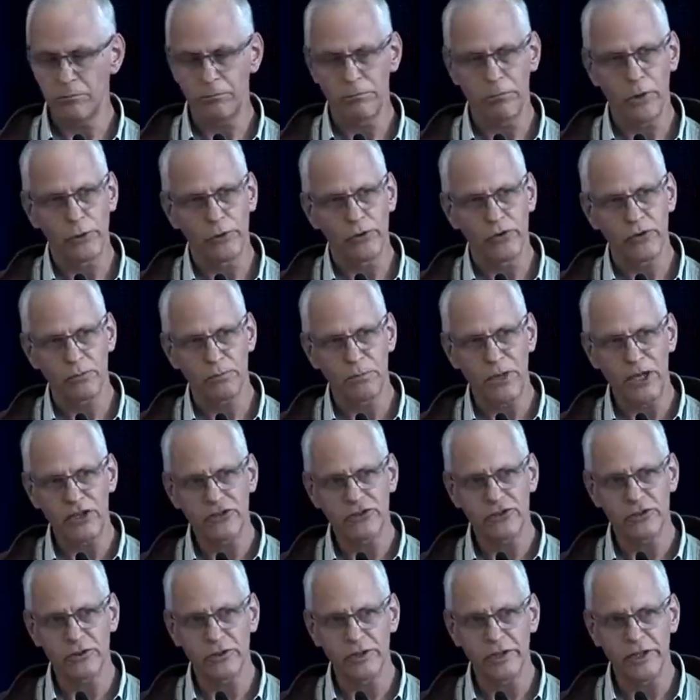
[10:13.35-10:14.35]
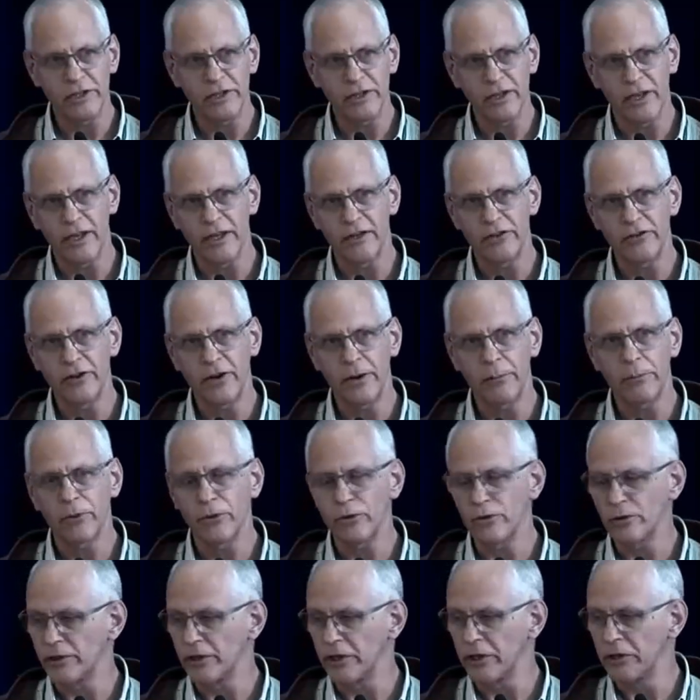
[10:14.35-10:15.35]
both spatially and
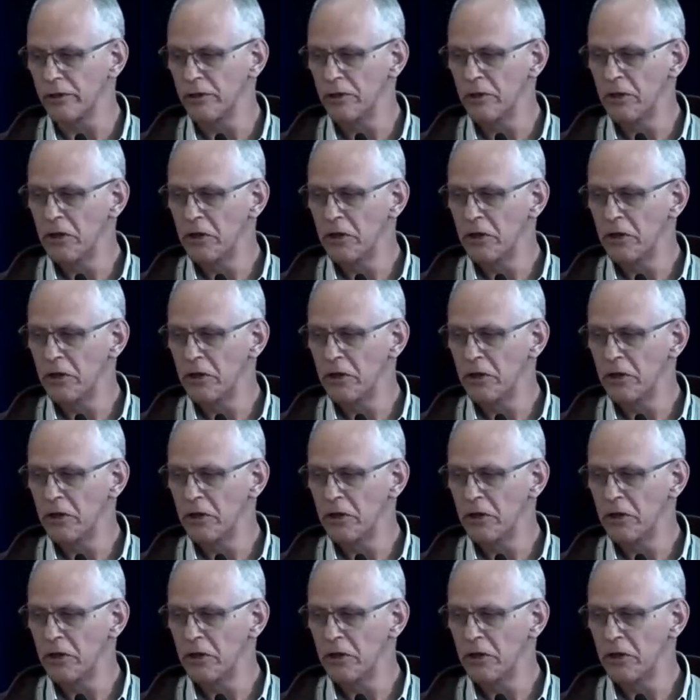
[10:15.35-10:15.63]
temporally.